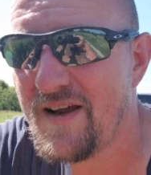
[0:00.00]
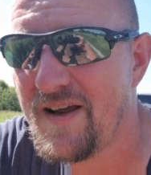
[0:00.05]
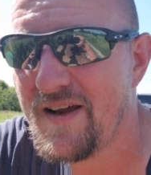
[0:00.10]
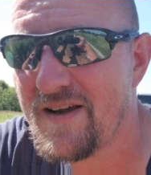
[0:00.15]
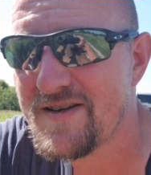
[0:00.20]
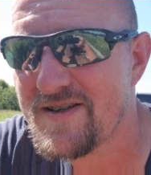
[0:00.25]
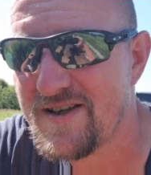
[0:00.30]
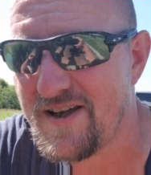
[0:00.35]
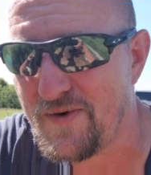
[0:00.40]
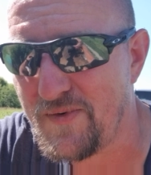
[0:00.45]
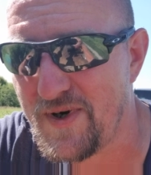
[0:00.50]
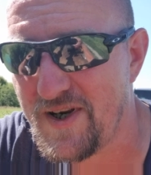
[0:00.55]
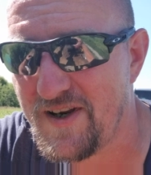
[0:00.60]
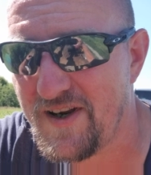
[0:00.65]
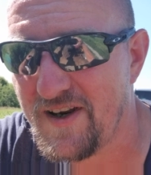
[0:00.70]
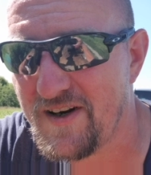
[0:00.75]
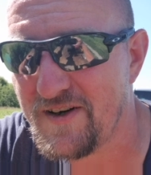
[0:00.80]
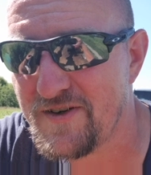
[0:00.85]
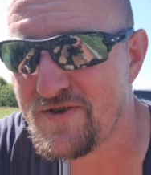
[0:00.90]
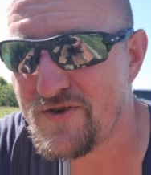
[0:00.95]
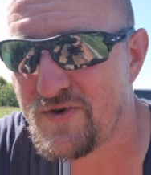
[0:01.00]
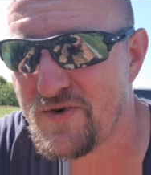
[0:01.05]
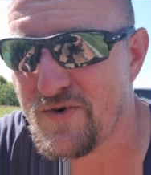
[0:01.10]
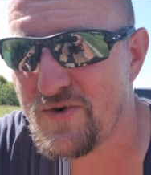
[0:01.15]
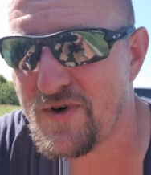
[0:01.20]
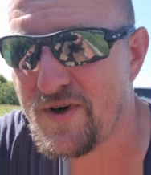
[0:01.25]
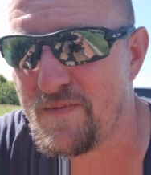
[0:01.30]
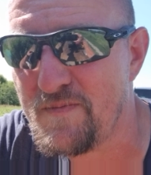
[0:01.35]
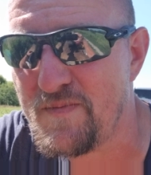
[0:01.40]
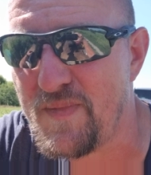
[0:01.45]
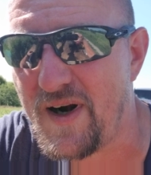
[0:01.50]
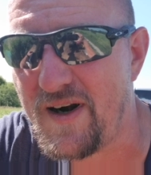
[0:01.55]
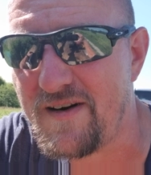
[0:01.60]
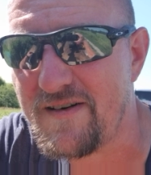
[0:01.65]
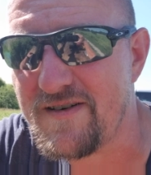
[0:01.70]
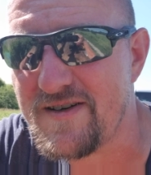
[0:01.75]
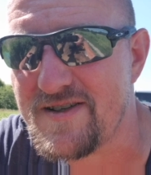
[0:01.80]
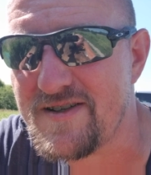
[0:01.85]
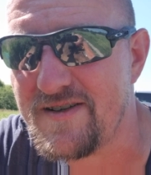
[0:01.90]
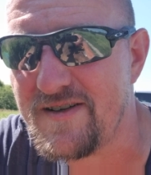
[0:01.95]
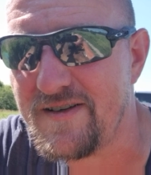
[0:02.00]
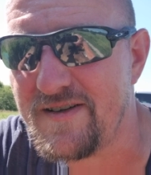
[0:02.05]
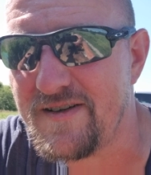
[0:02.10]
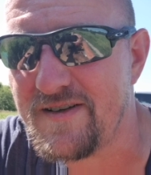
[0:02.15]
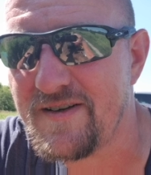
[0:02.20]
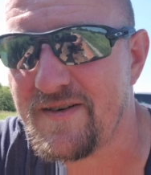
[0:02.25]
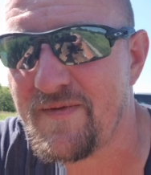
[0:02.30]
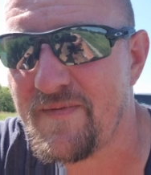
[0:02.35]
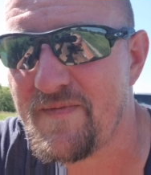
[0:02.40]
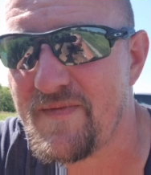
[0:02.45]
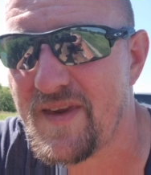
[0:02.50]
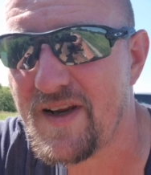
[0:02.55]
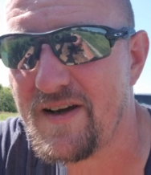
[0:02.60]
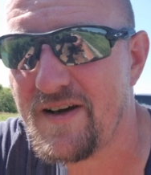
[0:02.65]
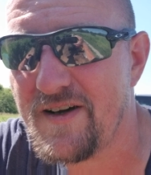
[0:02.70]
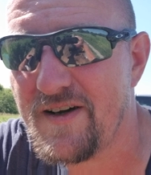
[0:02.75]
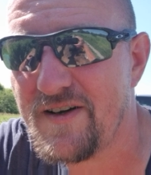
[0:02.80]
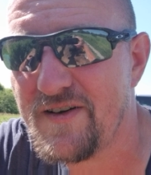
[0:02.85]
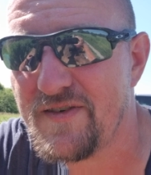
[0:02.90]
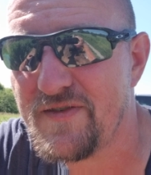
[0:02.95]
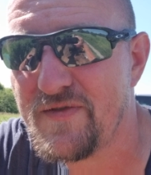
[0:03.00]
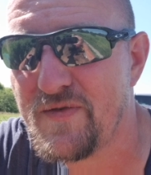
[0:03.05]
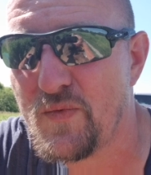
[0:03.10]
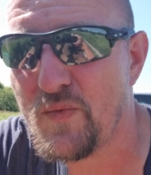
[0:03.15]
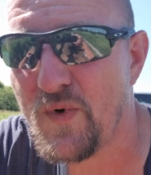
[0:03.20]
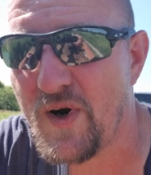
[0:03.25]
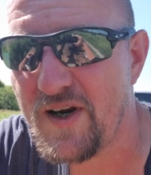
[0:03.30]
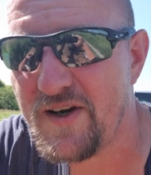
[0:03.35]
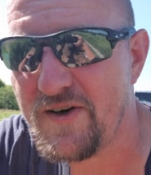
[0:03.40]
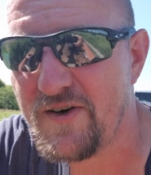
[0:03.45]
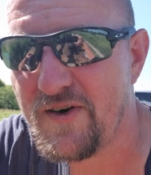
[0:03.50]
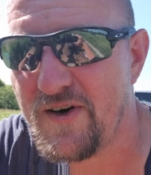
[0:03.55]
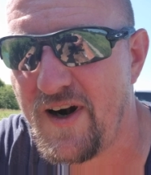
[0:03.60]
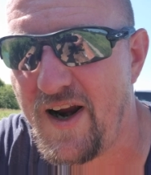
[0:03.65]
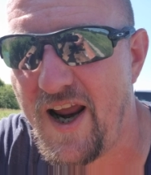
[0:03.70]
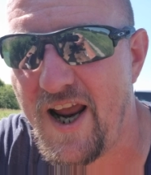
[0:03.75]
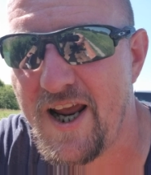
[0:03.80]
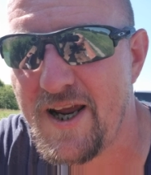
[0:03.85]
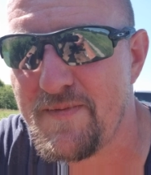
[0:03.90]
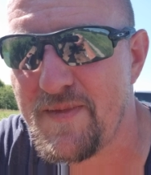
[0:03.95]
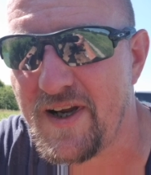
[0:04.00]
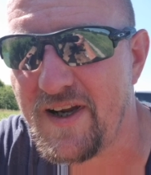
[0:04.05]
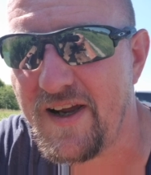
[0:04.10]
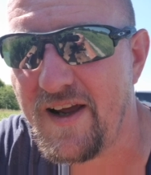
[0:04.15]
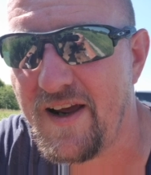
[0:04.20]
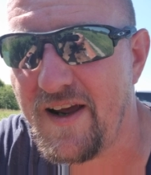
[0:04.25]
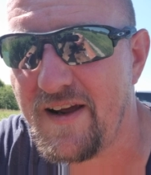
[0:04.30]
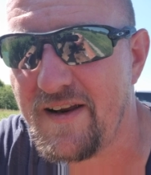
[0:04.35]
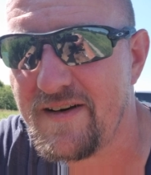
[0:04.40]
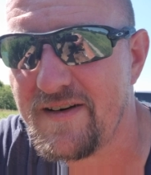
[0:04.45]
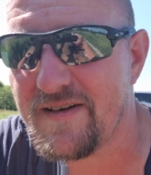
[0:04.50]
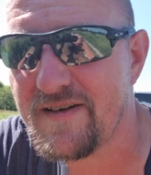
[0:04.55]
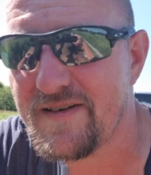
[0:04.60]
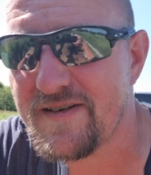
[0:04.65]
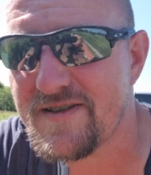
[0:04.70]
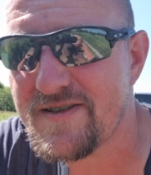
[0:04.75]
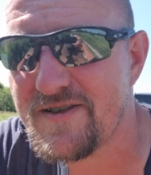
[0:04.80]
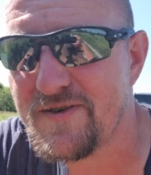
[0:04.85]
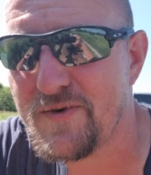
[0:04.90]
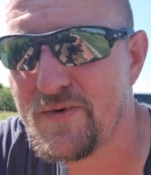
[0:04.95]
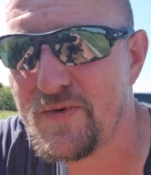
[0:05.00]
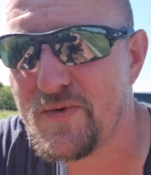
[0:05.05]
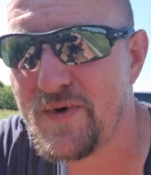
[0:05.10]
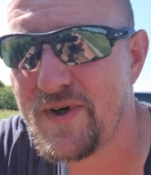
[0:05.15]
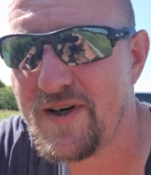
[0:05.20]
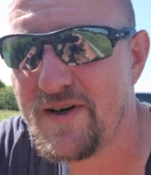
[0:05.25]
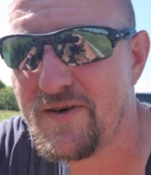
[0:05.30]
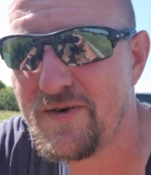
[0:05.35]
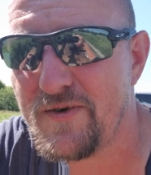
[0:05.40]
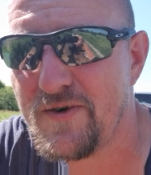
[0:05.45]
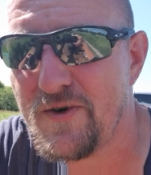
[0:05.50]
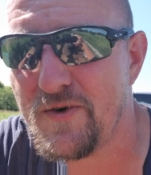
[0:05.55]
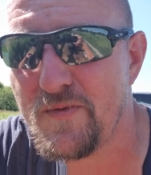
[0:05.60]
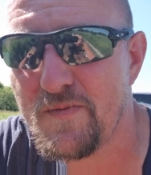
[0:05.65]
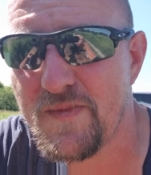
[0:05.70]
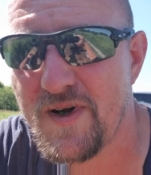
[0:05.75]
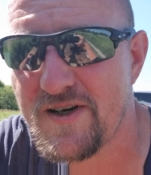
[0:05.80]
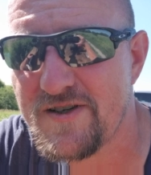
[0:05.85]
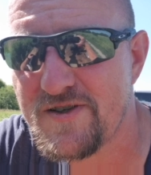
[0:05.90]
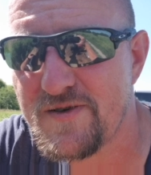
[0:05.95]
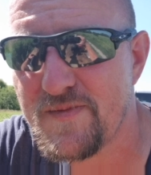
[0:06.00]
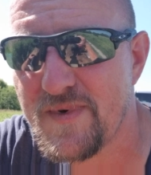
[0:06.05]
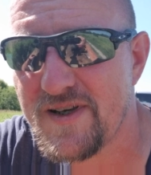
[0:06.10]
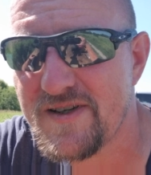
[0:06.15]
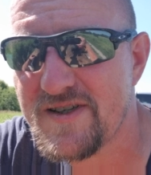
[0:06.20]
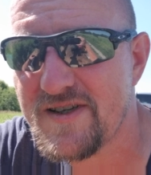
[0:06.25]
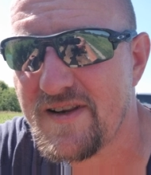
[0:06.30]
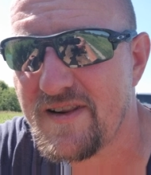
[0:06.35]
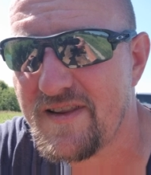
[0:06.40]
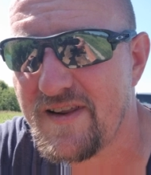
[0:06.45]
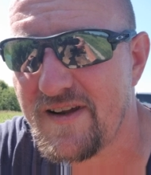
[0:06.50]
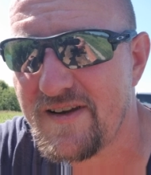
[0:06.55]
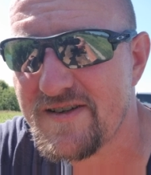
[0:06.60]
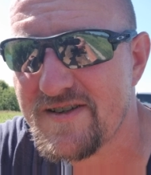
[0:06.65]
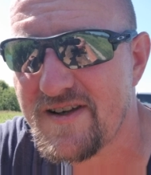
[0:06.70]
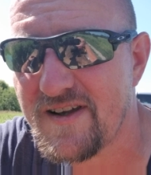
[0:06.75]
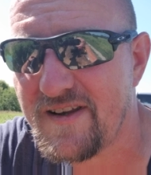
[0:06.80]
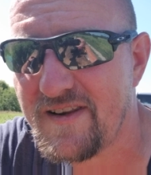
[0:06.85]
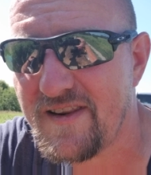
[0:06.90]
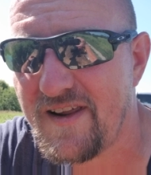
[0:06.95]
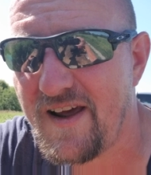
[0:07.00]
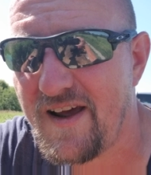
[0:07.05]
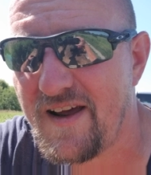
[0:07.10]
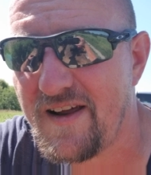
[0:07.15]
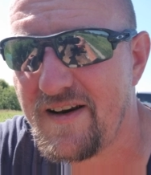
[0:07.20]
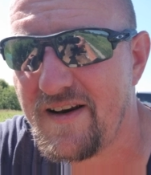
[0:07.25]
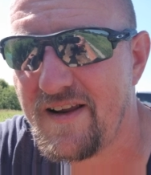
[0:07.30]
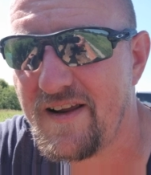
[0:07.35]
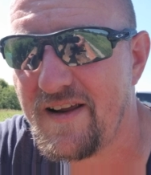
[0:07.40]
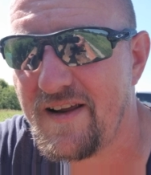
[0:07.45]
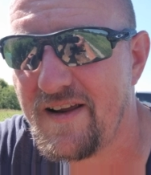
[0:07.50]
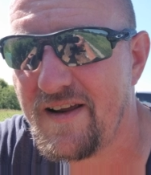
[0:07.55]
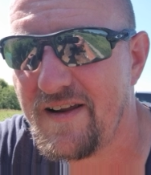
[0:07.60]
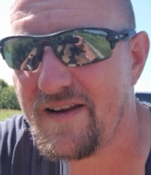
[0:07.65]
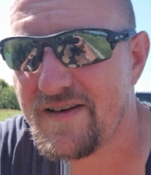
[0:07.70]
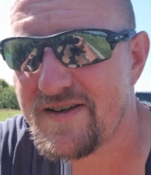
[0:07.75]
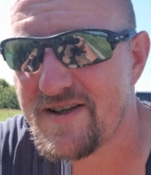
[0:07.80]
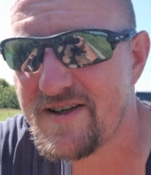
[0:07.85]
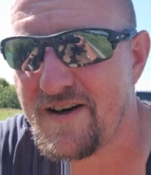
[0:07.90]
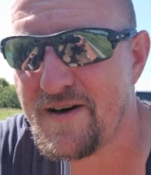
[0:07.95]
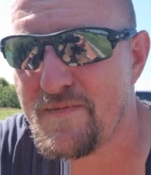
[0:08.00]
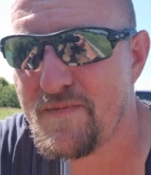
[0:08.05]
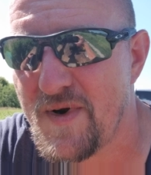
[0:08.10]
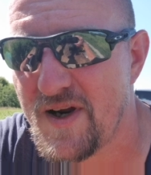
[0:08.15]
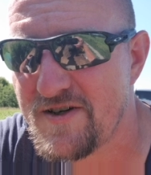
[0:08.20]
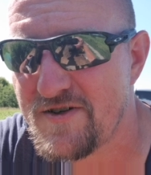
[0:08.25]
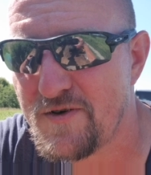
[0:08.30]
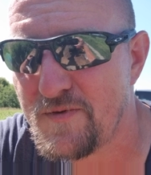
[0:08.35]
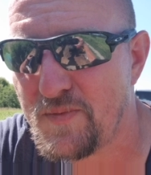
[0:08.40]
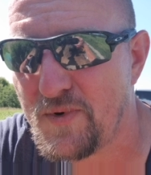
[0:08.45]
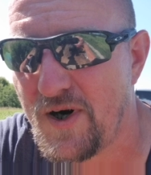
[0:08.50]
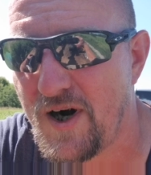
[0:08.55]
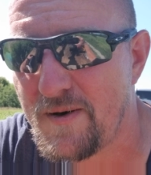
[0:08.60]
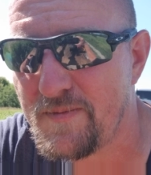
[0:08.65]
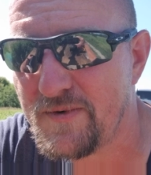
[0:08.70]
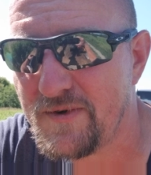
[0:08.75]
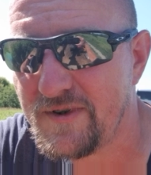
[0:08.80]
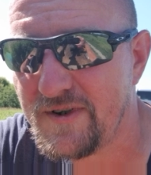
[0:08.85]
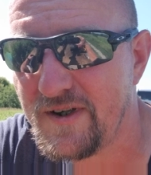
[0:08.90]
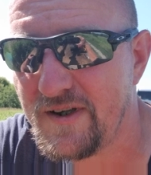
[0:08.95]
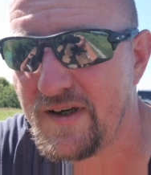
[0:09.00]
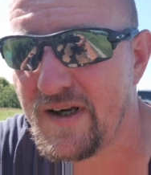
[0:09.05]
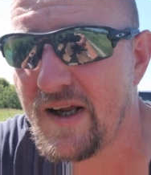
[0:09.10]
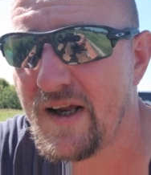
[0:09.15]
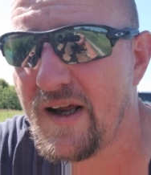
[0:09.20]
so that way you get a true comparison of what you're aiming at. So when you do measurements and things like that, it's going to measure properly.